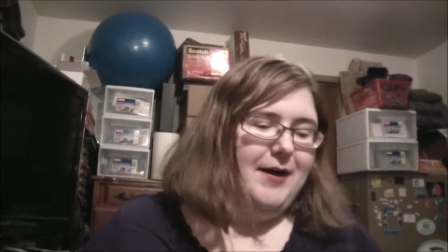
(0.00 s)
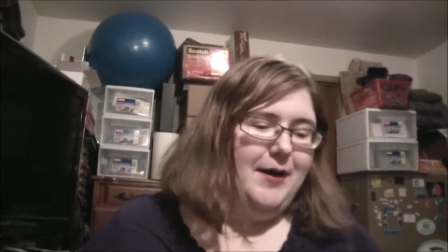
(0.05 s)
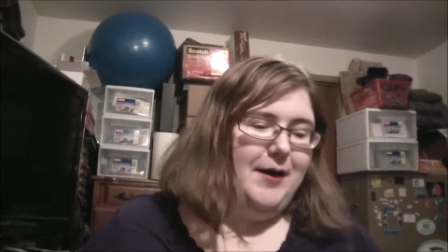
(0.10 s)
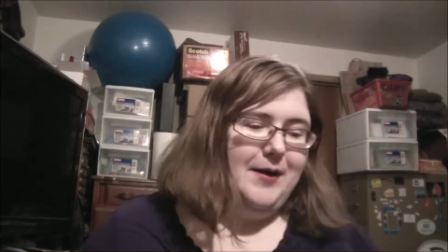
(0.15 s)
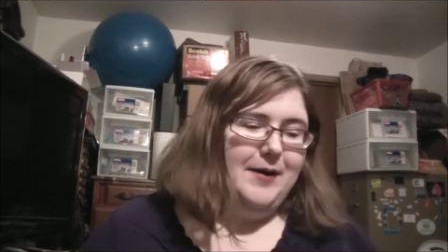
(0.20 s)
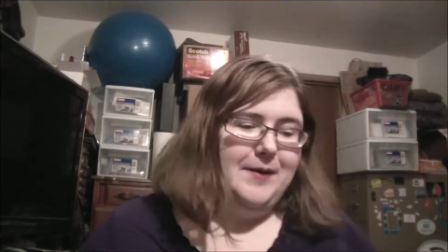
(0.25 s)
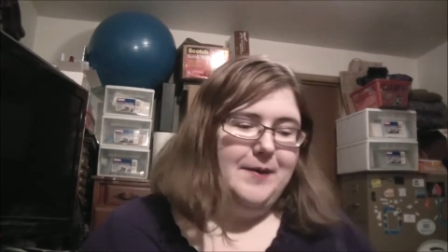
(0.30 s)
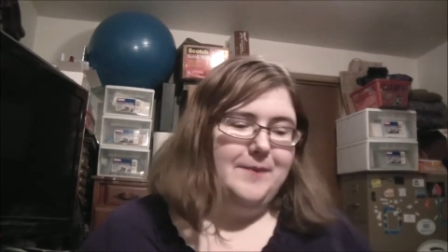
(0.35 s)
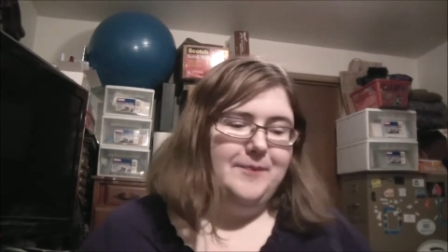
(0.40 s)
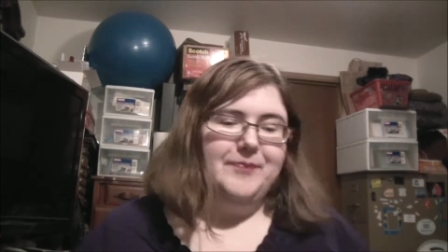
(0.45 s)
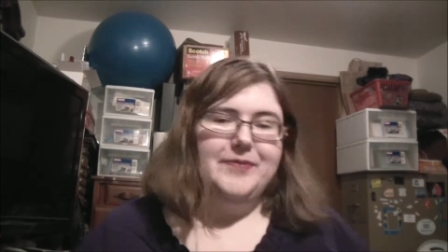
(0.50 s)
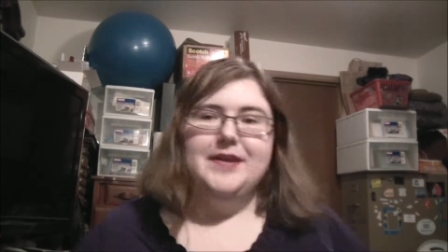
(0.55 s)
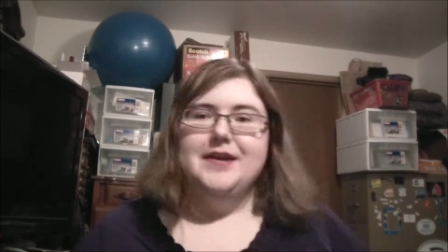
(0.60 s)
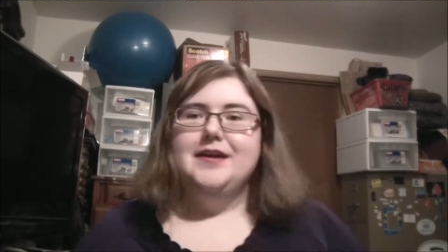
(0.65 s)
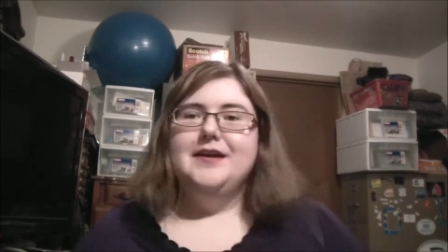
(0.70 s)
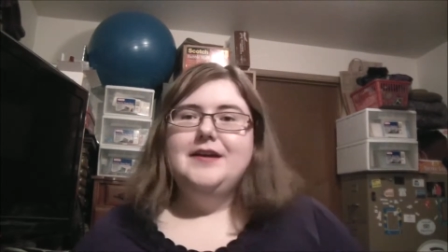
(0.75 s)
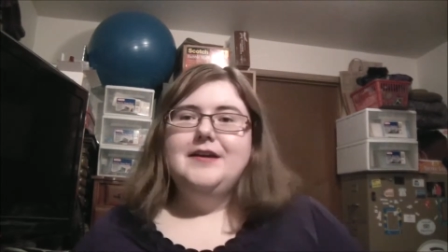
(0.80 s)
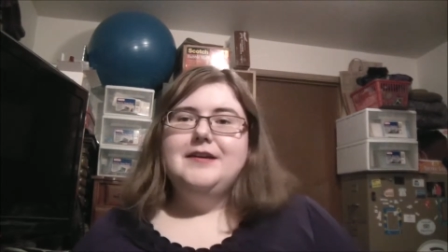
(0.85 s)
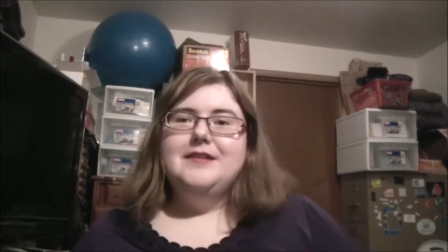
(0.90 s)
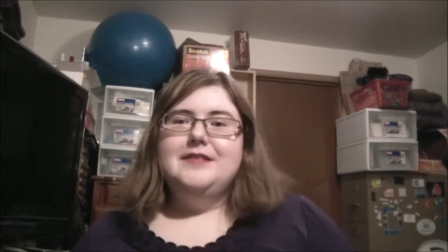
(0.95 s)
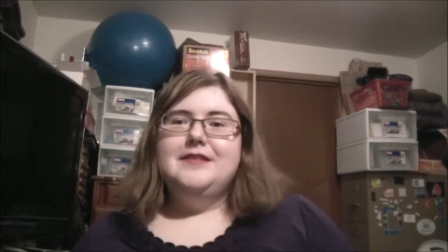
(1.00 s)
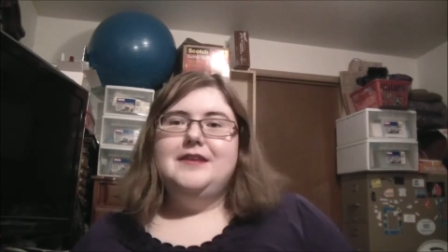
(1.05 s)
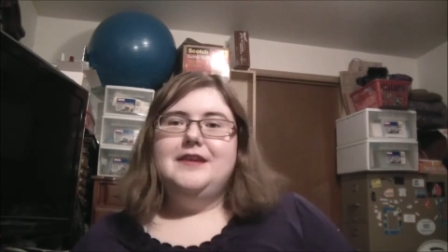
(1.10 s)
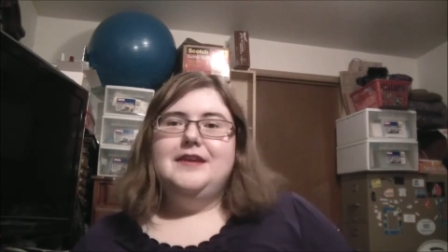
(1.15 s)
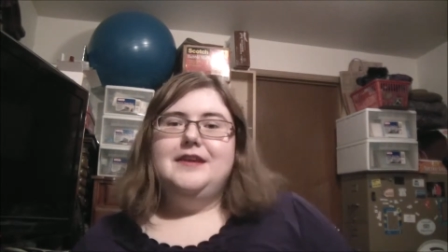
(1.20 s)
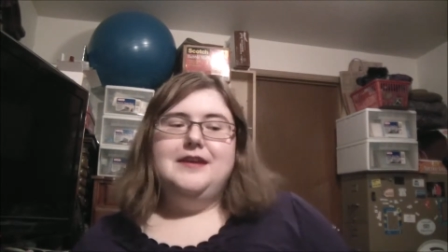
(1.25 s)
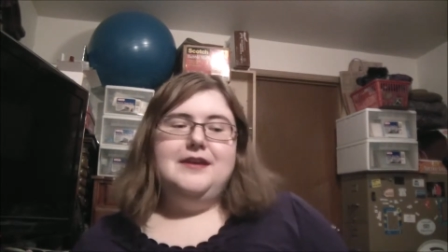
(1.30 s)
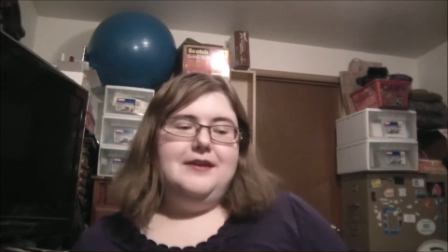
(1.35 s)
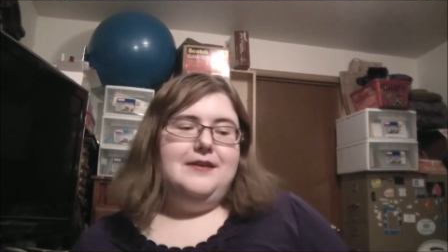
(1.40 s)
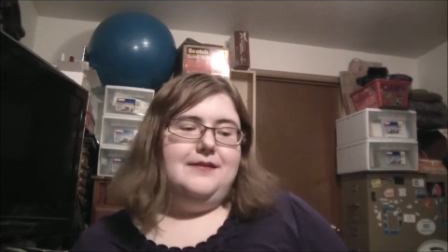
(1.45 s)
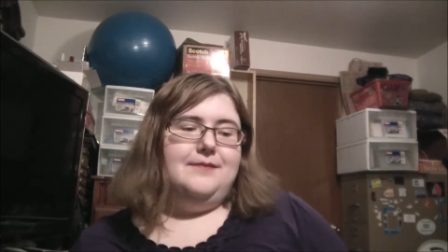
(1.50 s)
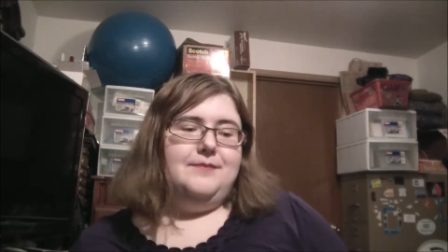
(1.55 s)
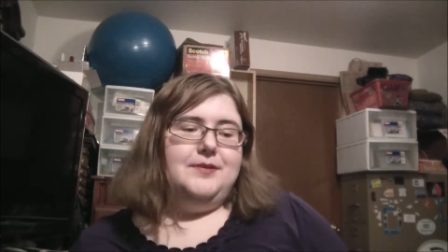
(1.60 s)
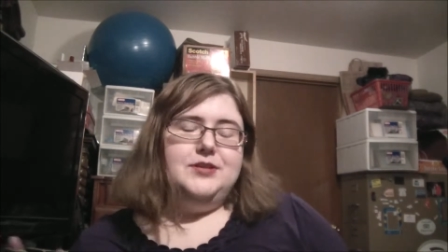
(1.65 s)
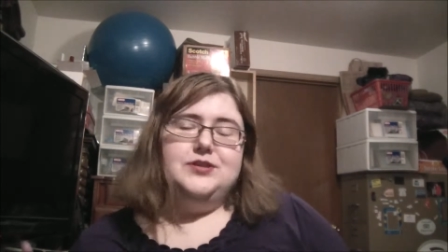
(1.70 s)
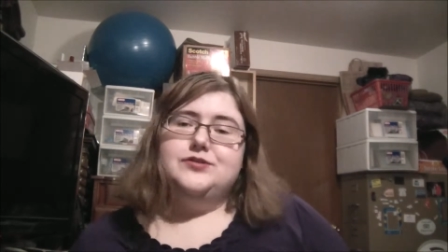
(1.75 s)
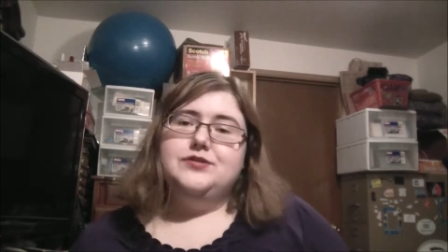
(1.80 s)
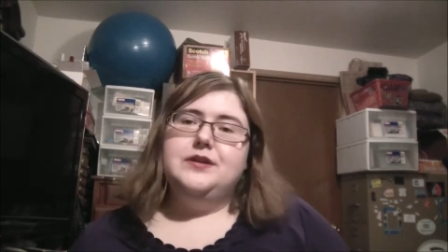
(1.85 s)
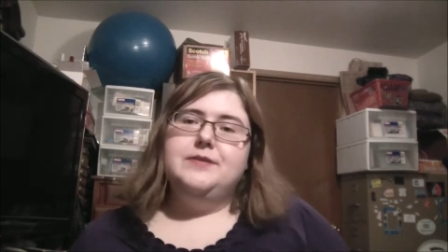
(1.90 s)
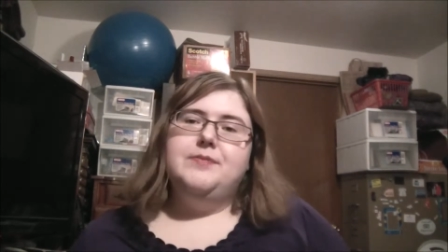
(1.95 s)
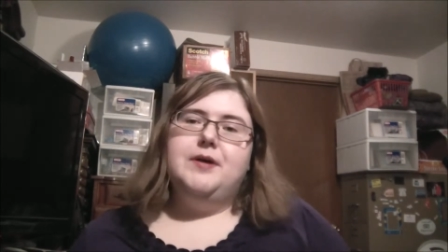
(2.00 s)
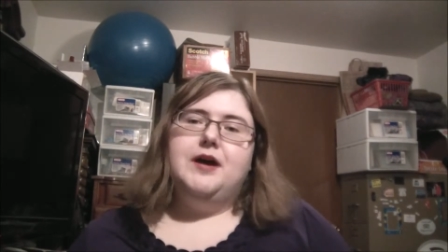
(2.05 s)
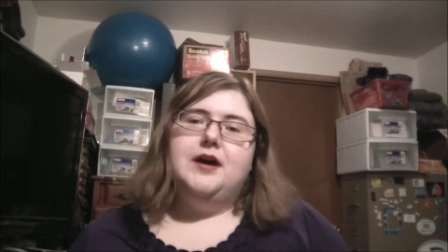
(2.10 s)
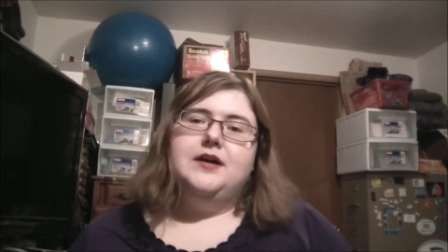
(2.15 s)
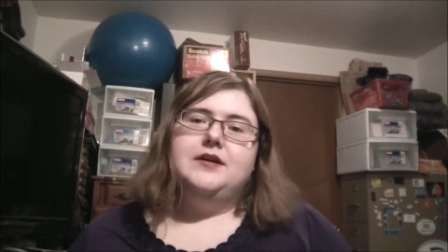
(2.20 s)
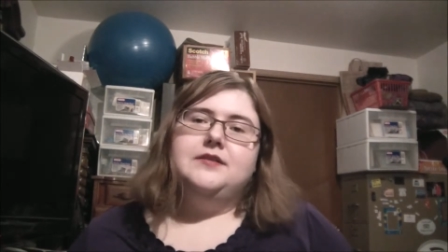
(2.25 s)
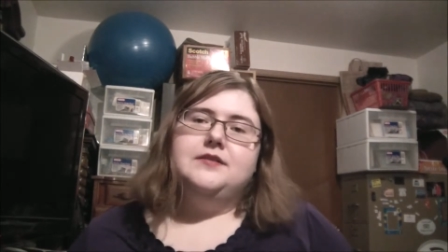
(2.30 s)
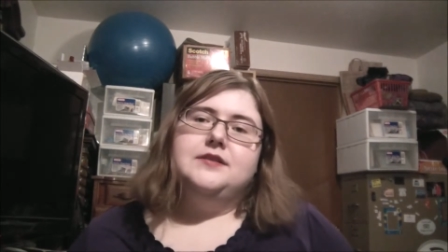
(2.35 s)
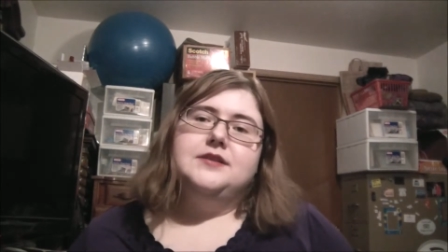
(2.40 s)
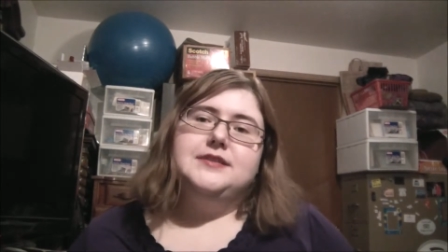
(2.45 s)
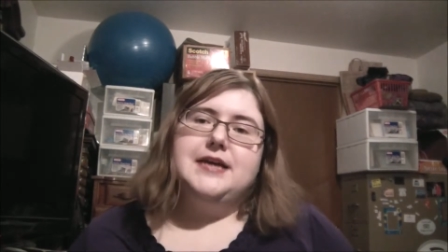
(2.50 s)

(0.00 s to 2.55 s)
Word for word: um, the mystery box,